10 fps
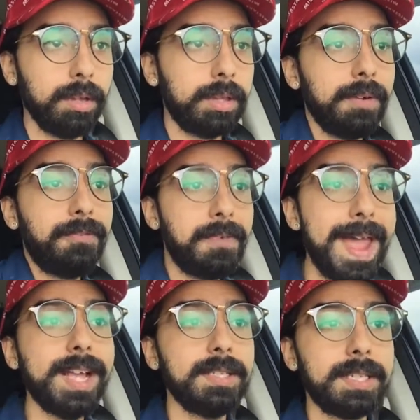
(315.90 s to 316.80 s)
The
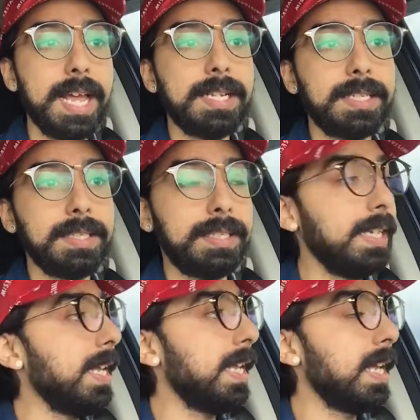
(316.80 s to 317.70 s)
fans get to
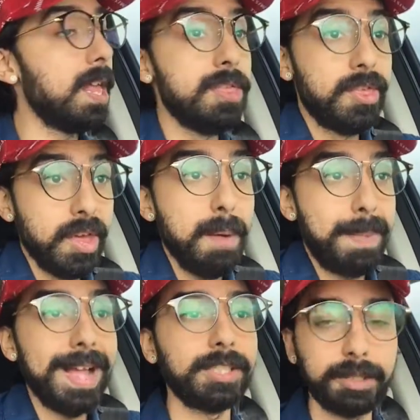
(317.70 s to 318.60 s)
see the
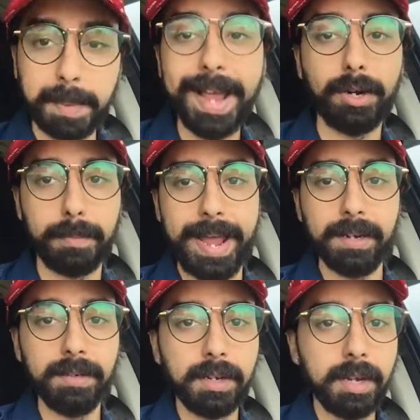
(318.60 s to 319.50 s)
best Spider
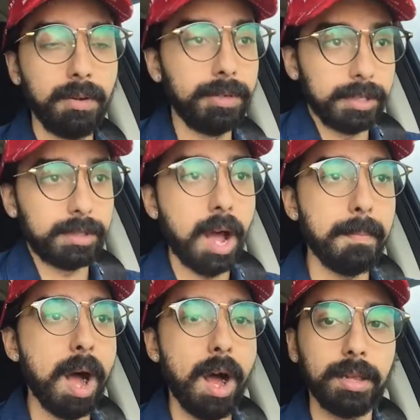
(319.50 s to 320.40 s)
Man, which is
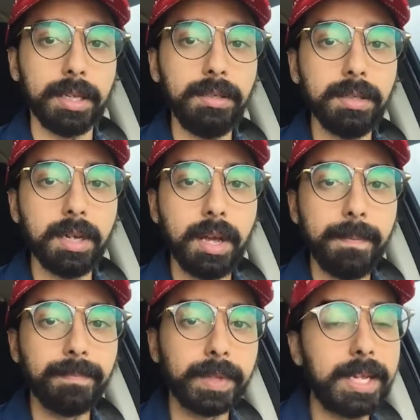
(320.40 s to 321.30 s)
Tom
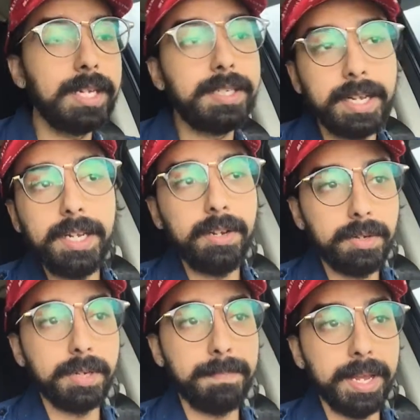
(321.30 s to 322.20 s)
Holland,
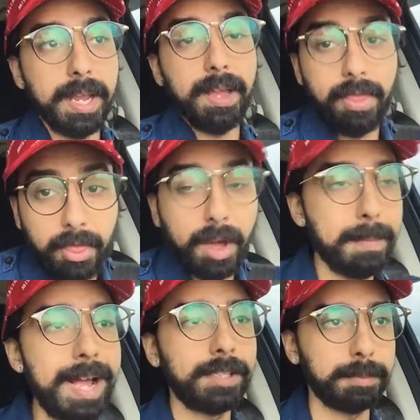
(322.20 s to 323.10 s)
continue to be
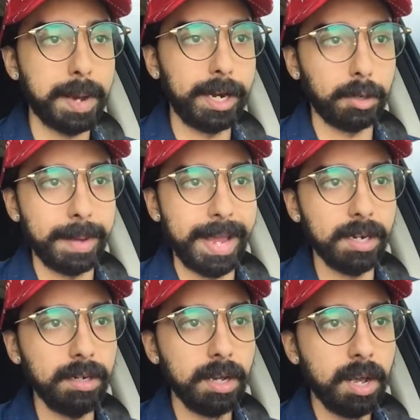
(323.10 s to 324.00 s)
the best Spider
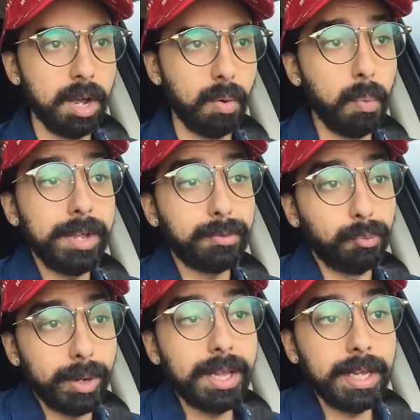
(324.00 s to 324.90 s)
Man with
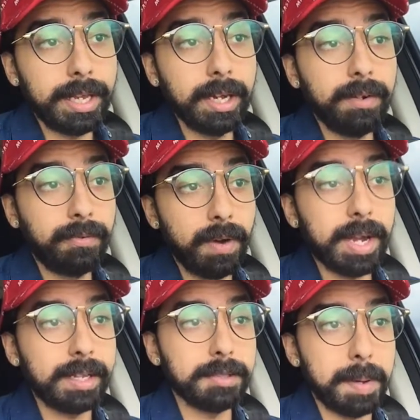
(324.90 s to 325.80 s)
really good
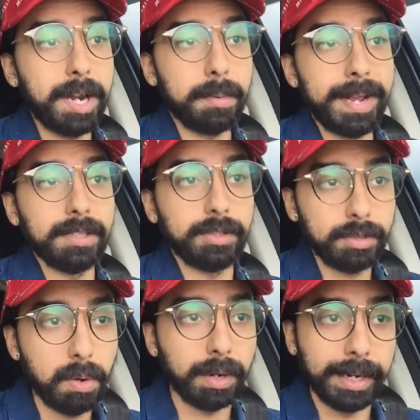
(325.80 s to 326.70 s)
fucking Spider Man
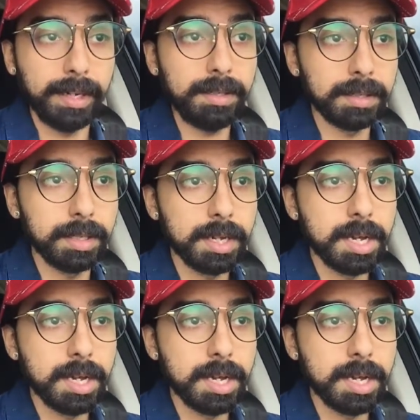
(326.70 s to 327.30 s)
stories